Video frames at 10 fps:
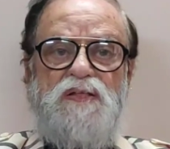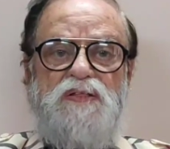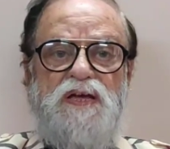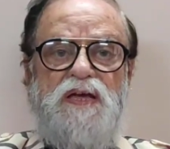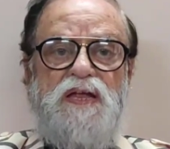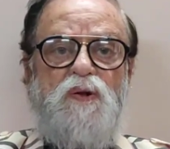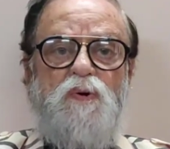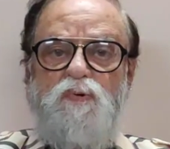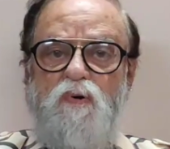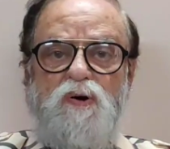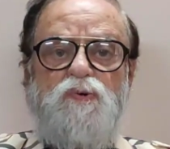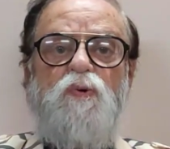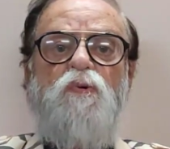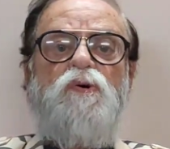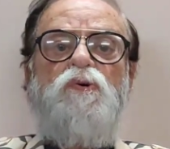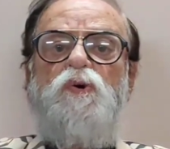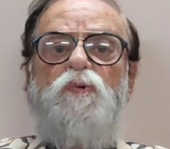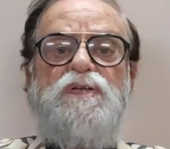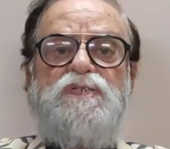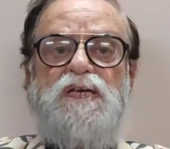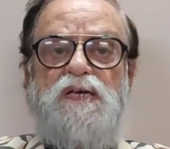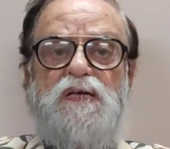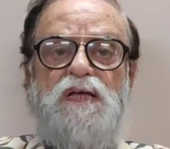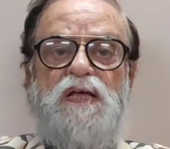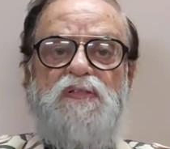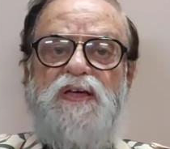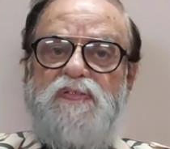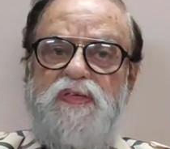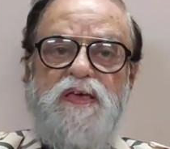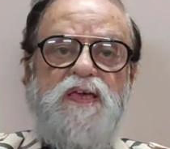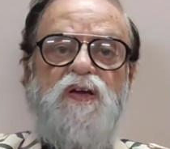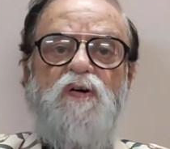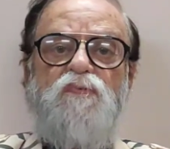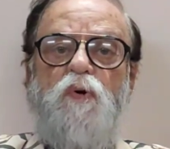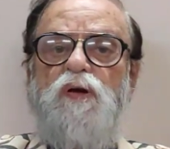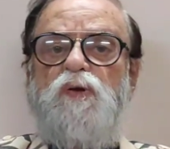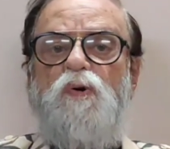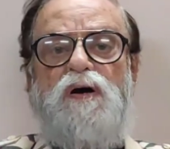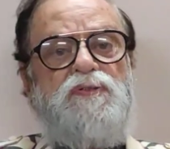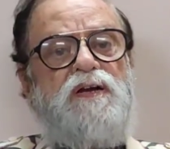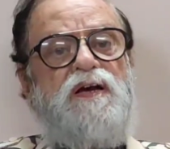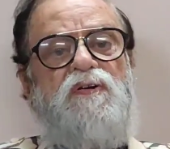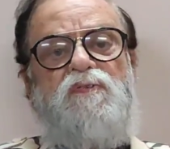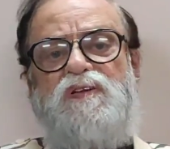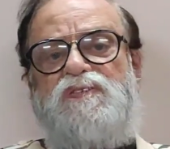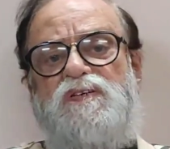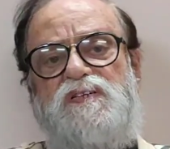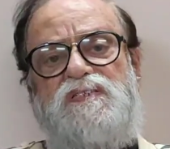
They don't want to go to USA. They are thinking of going to other countries such